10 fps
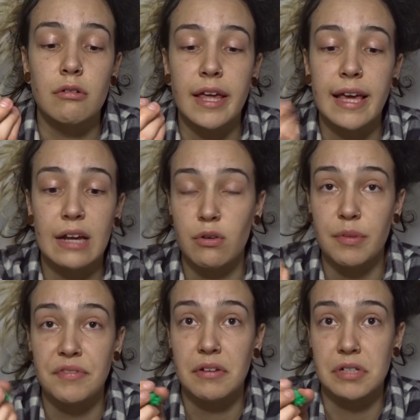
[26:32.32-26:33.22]
cannot be
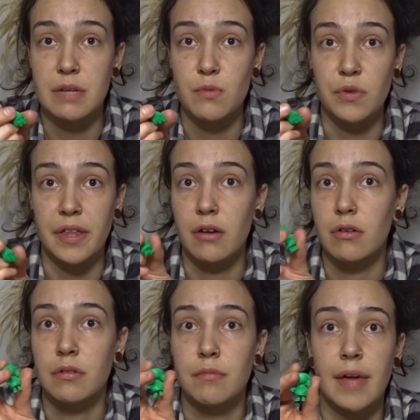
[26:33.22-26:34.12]
found anymore. They
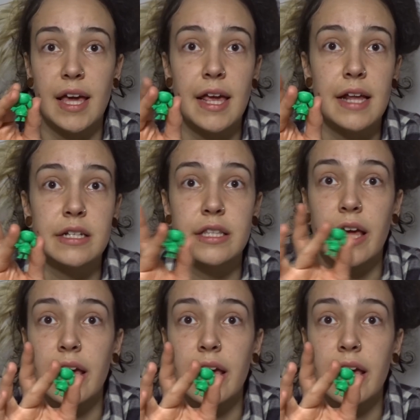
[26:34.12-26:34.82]
aren't made.